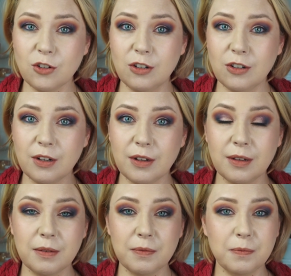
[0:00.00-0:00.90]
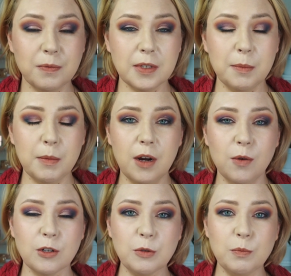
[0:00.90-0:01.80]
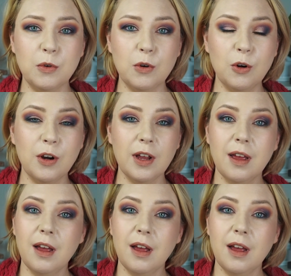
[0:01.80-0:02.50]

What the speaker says: on some hours more.